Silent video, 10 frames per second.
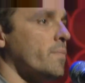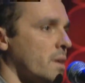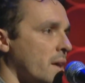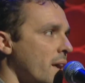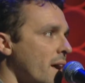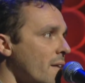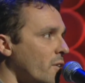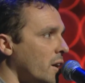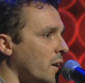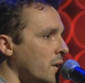
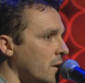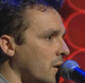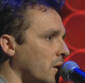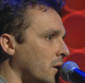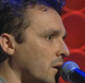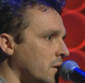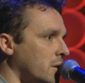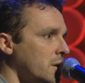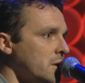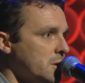Heaven,
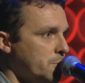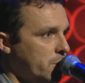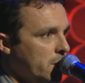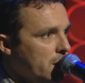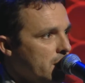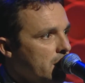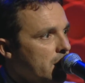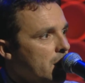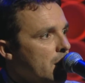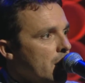let this
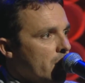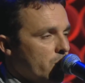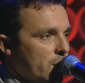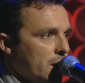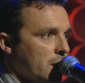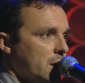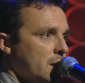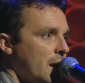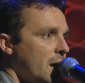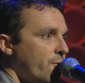plea,
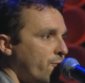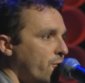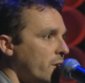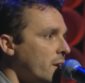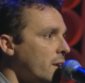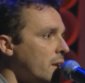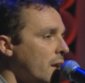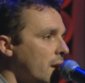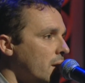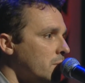when I
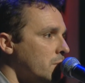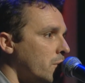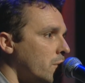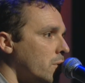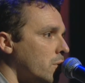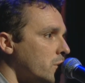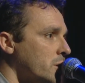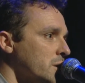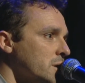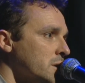fell on
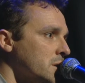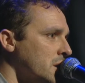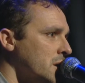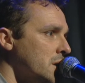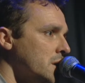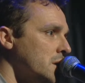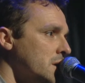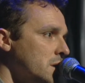broken knees.